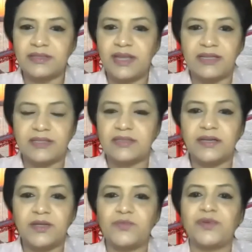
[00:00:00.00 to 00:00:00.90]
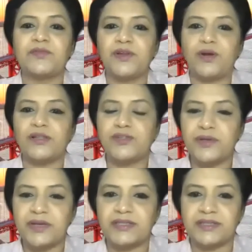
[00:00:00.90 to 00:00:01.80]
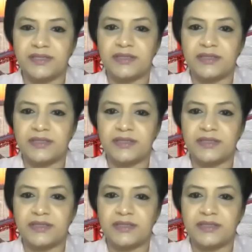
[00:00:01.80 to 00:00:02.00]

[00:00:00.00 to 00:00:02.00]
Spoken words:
that the third wave will also hit.